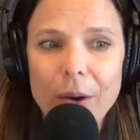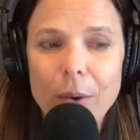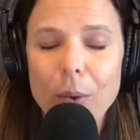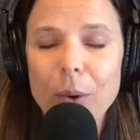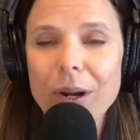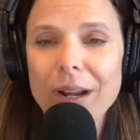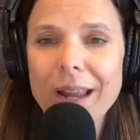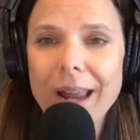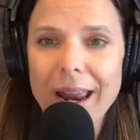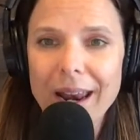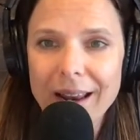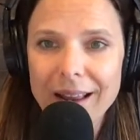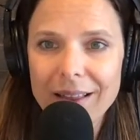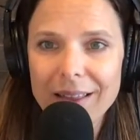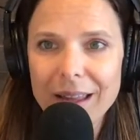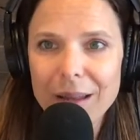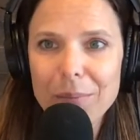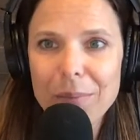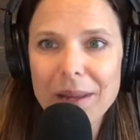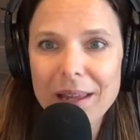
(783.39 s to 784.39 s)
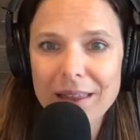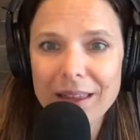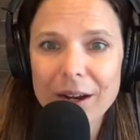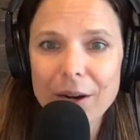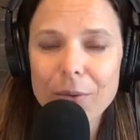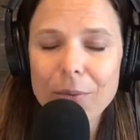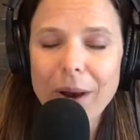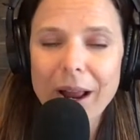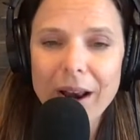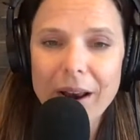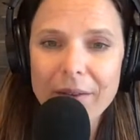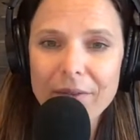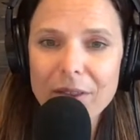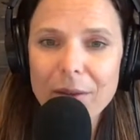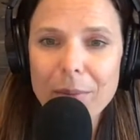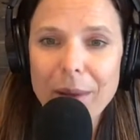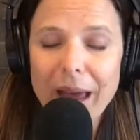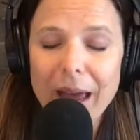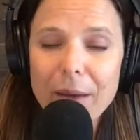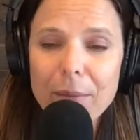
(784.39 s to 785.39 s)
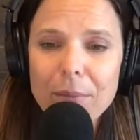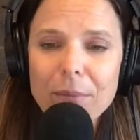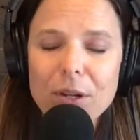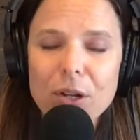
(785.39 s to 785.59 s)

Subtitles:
going to organically be there right off the bat.